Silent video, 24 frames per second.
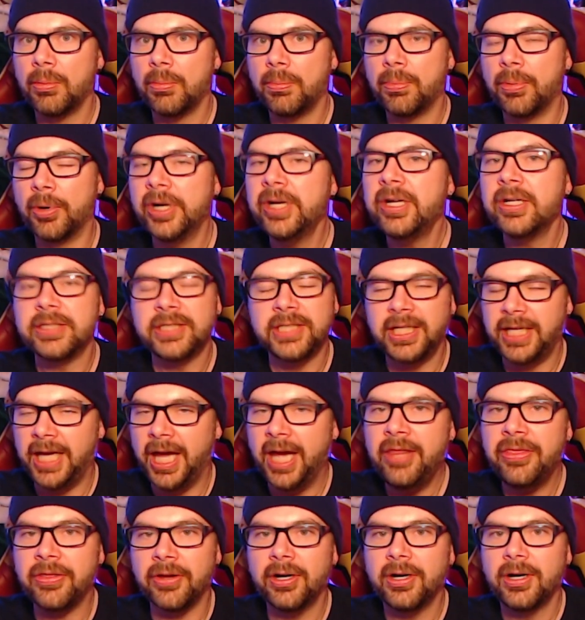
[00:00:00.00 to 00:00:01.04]
Bring it
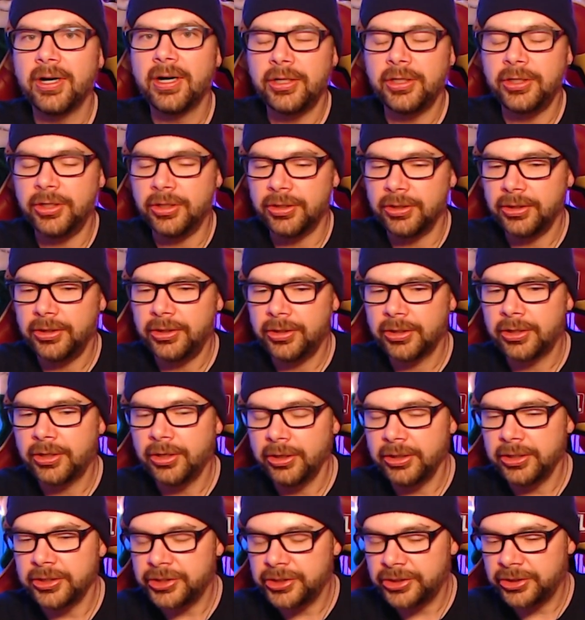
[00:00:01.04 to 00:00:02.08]
together. You're
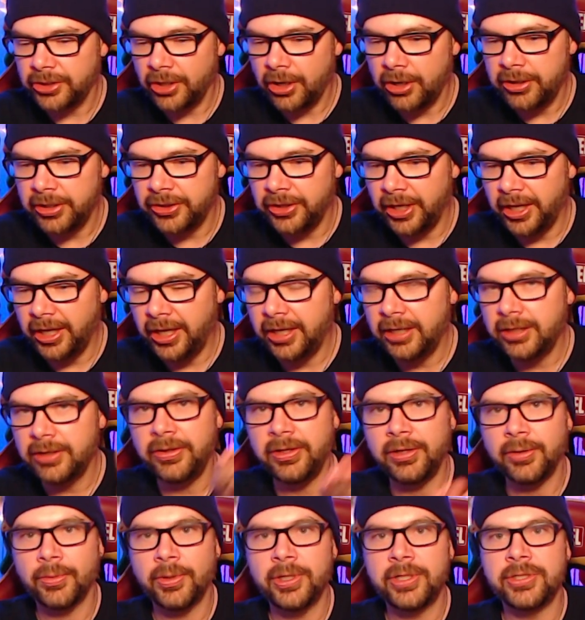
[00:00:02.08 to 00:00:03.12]
gonna start at the end of
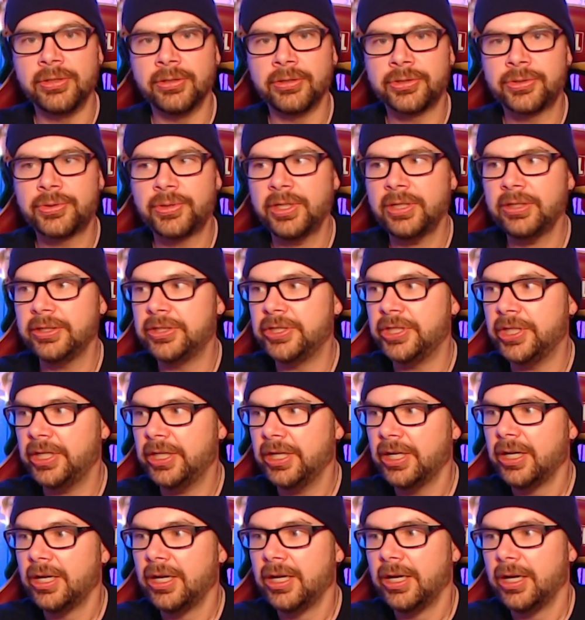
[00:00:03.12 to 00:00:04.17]
the original trilogy
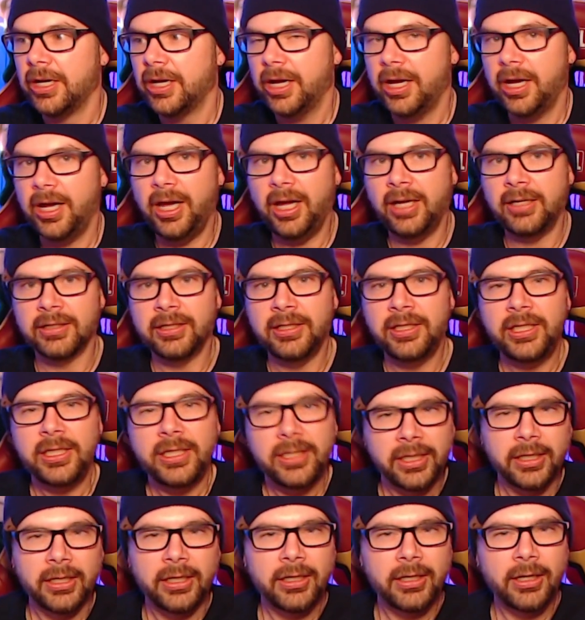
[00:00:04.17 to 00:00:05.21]
and
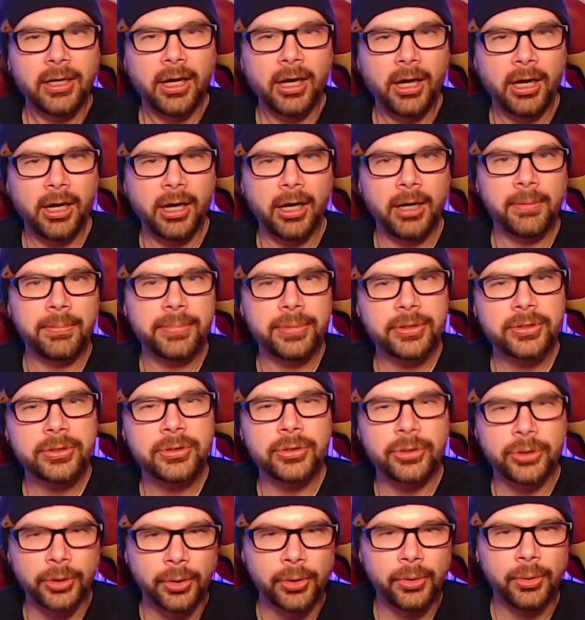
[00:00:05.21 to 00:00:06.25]
lead up
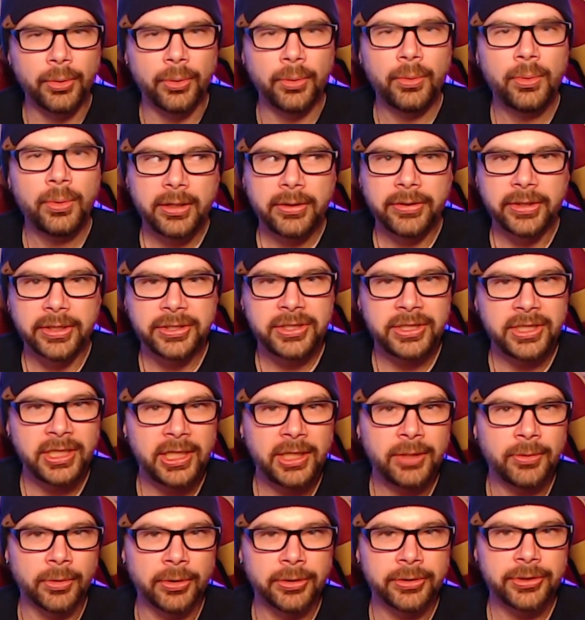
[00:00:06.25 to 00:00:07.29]
to the
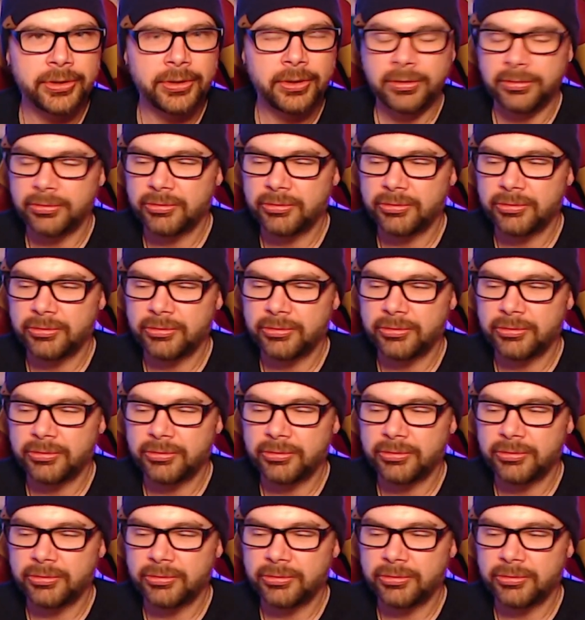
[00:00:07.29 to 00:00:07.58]
sequels.